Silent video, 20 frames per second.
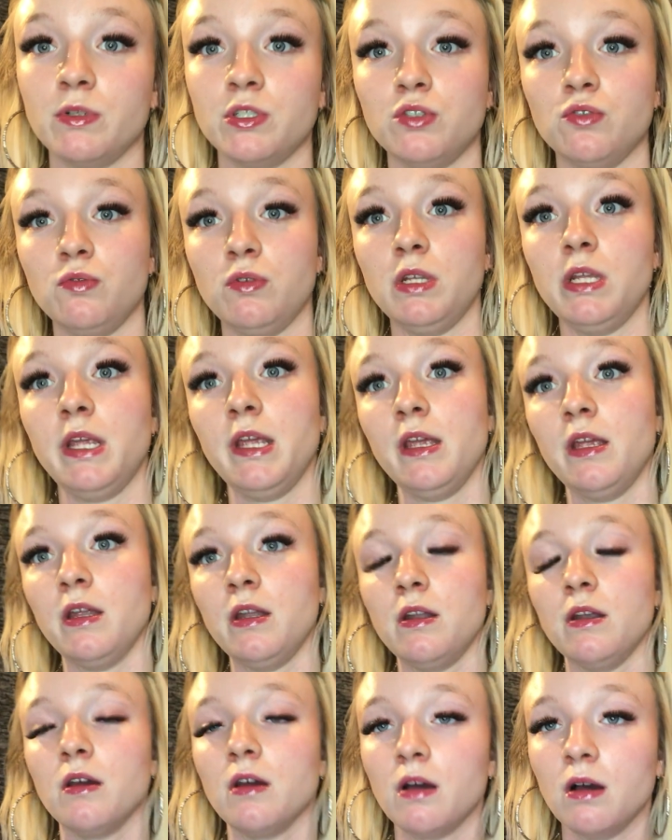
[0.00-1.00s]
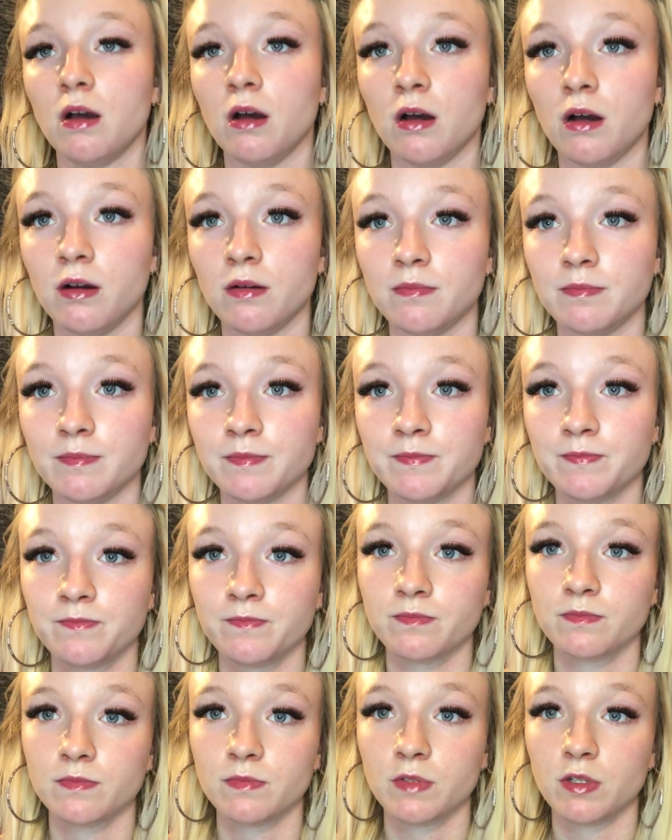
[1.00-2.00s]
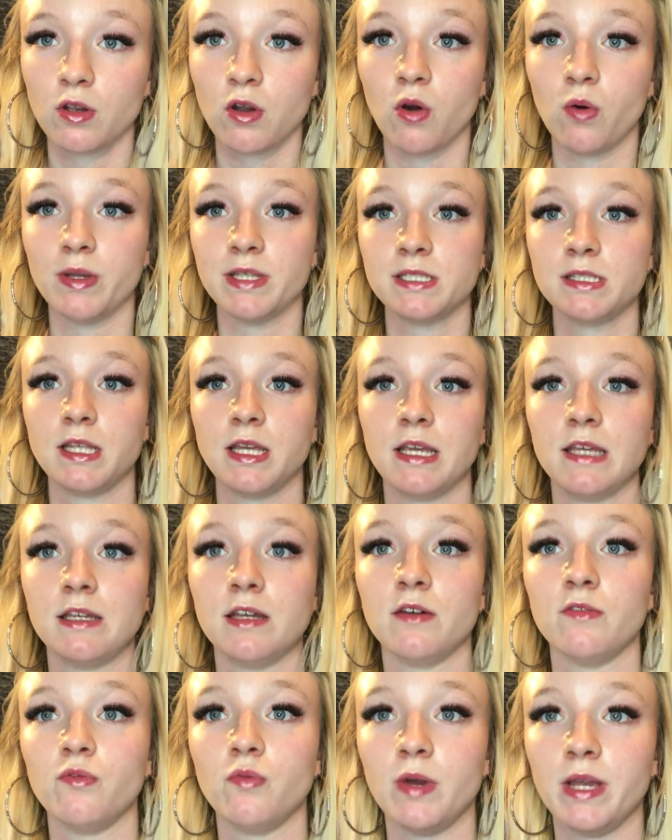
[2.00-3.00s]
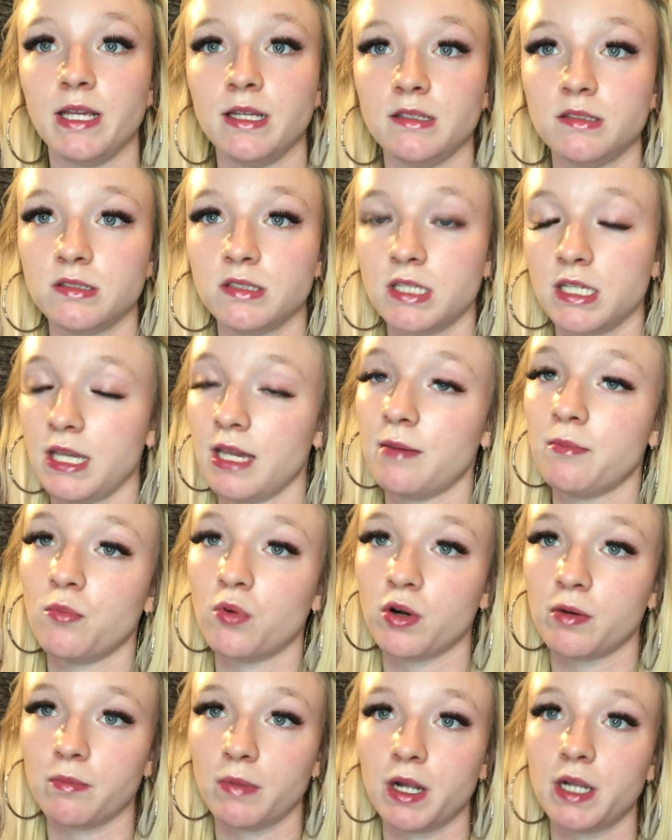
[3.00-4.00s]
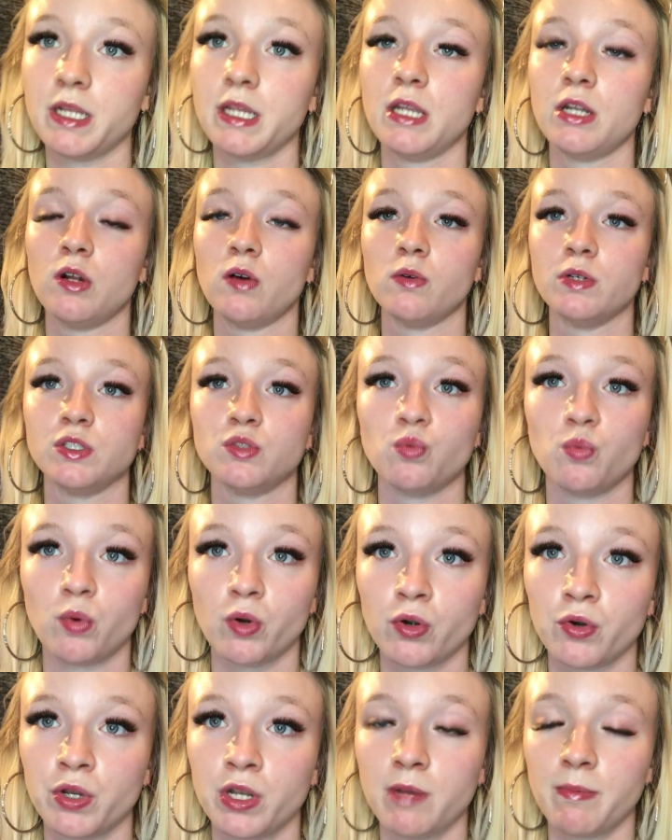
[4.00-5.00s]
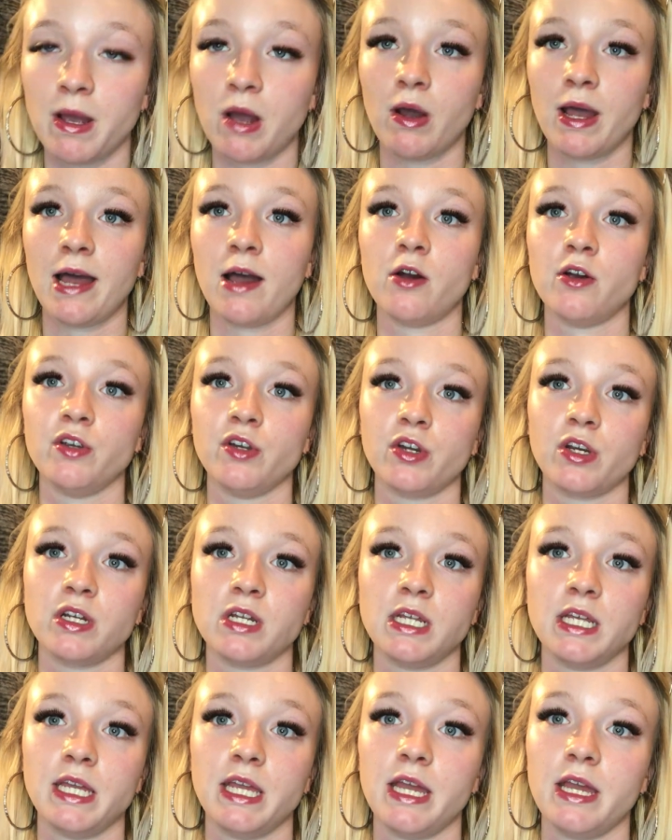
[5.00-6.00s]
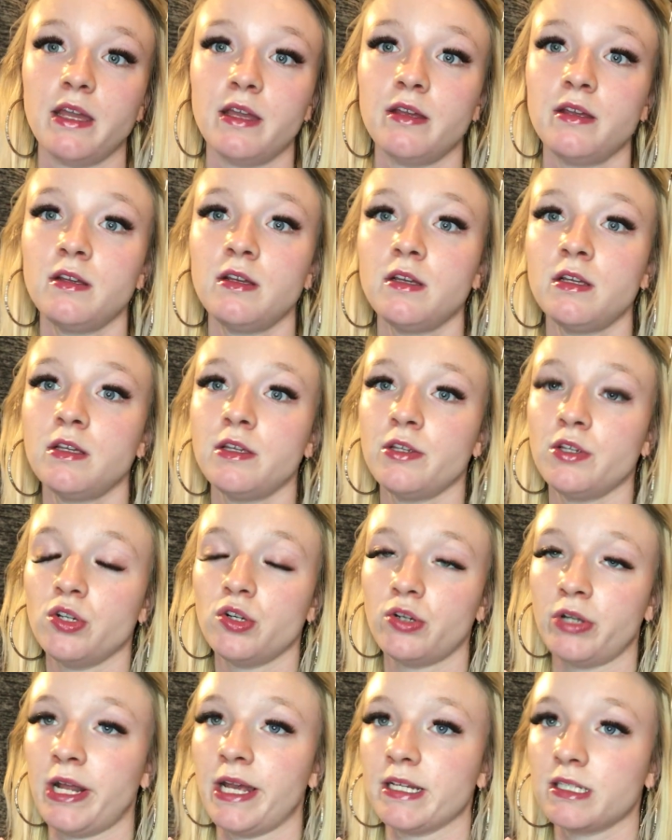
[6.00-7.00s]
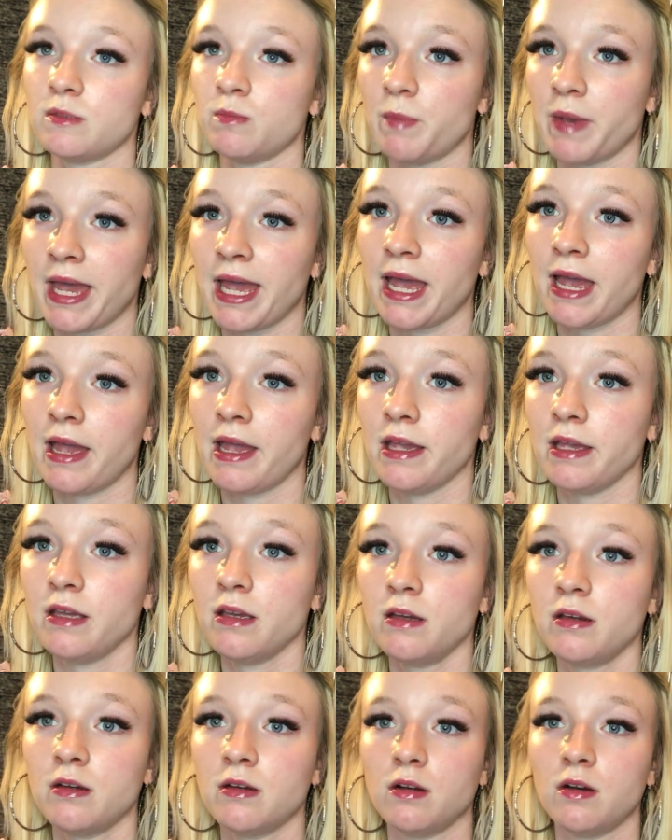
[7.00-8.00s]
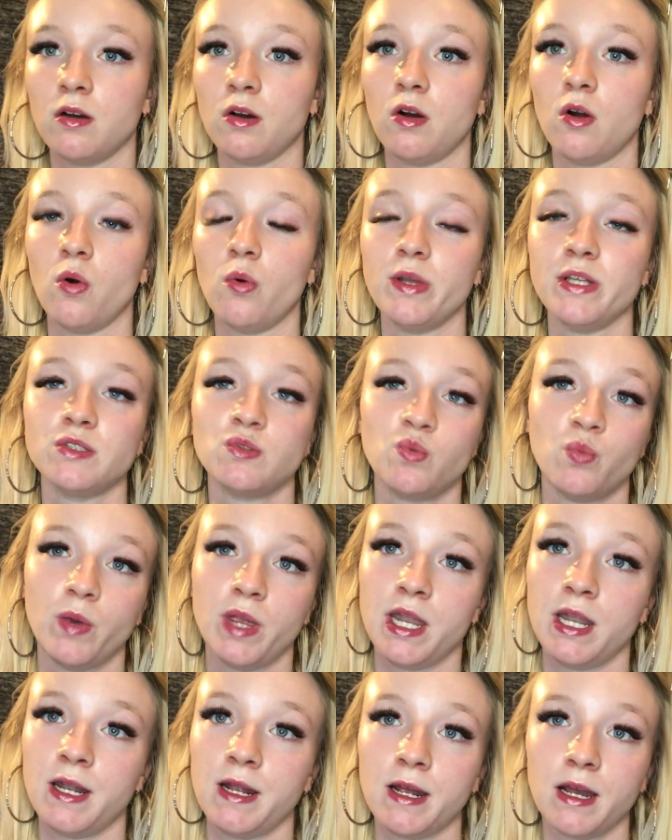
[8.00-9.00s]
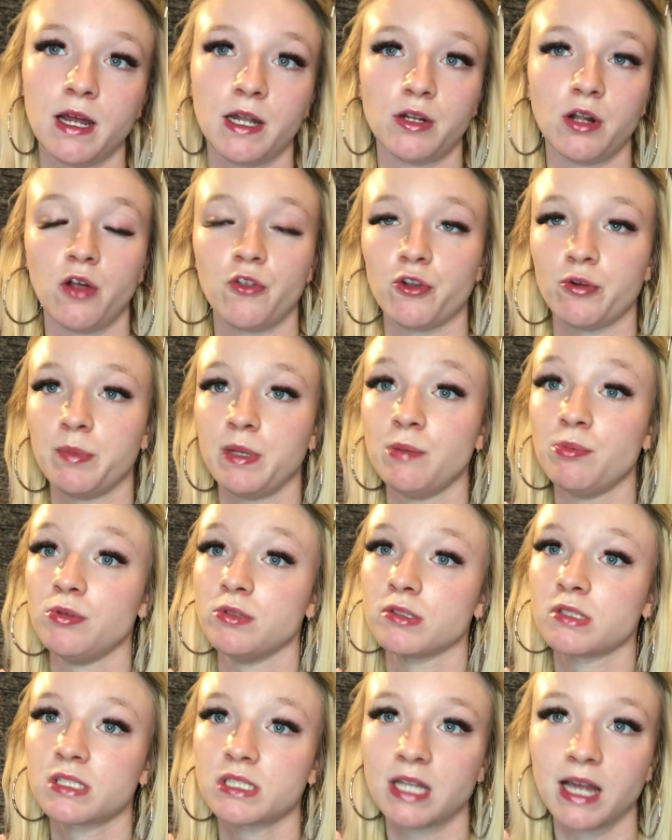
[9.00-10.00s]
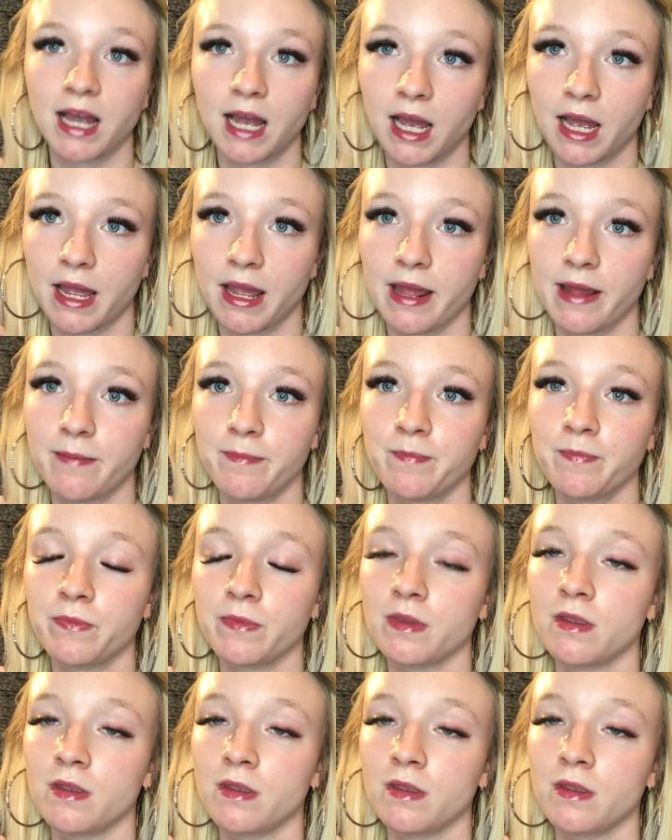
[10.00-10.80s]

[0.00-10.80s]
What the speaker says: what you need, always thinking of ways to get more money and always worried about how you're going to get your next bag, always waiting on other people's time,